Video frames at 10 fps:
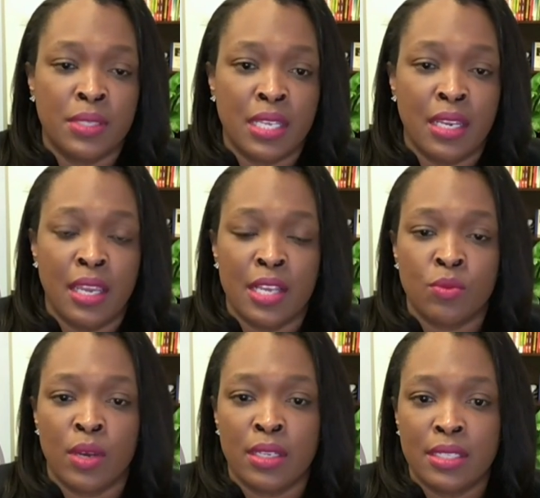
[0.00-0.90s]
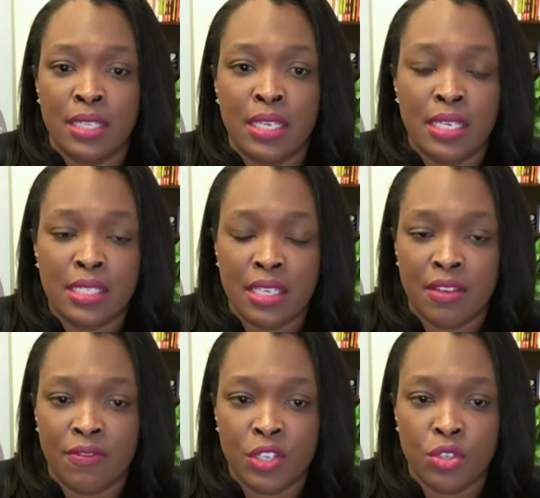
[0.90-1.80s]
city as well as C D
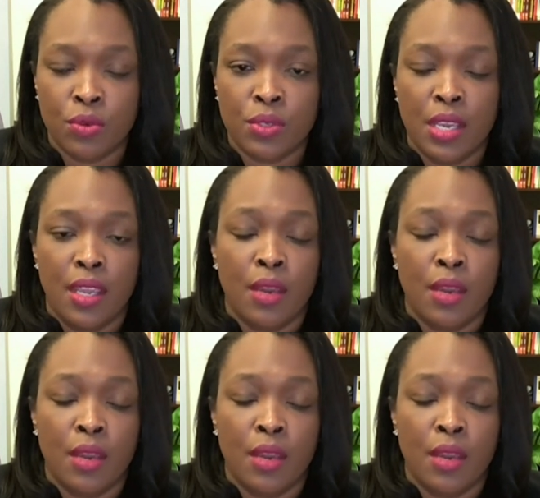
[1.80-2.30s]
C officials.